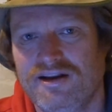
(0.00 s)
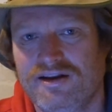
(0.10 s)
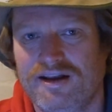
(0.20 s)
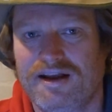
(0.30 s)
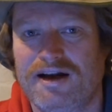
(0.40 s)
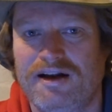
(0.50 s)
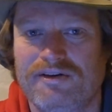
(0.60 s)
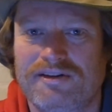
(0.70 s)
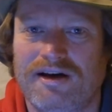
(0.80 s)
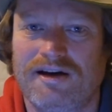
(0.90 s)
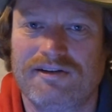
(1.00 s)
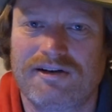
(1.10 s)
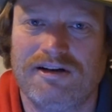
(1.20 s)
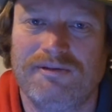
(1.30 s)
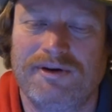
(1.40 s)
You can get
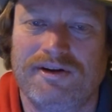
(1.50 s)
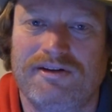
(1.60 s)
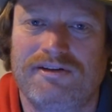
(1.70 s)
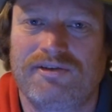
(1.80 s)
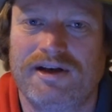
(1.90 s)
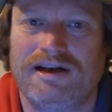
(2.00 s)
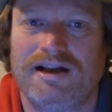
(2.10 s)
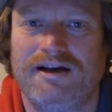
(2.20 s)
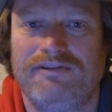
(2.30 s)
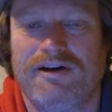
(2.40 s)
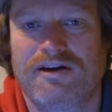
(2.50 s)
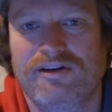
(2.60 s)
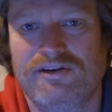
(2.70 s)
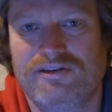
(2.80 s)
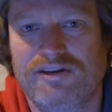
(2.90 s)
100,000 kilometers tread life out
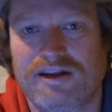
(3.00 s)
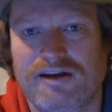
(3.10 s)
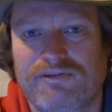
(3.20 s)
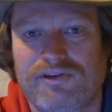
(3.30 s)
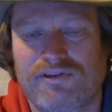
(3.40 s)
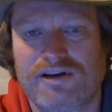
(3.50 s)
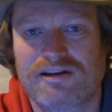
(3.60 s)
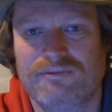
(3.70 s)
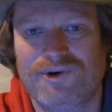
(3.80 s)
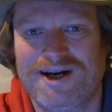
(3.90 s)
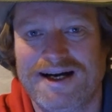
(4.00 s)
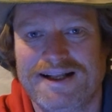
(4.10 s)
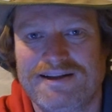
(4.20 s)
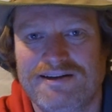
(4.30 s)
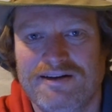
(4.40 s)
of this thing if you treat them
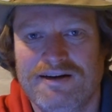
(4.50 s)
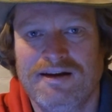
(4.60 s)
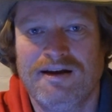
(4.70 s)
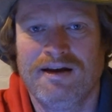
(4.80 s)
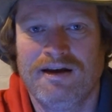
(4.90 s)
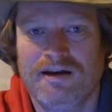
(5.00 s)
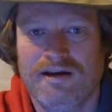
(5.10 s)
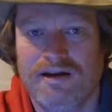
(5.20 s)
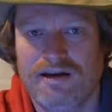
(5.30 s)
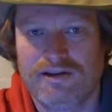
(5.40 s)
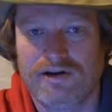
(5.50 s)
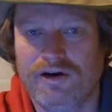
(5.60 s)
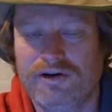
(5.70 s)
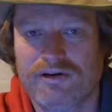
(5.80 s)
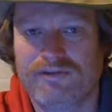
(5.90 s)
right. The
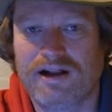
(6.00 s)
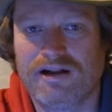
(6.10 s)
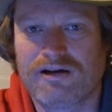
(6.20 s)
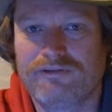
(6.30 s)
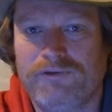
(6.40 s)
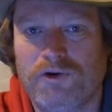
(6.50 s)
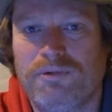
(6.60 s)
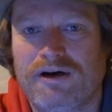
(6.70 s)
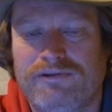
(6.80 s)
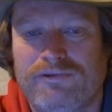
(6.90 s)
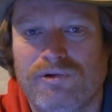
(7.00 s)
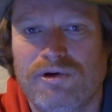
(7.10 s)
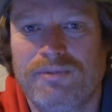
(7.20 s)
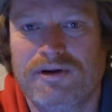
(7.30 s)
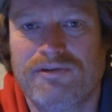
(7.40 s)
owner of Elgin 4x4, a bit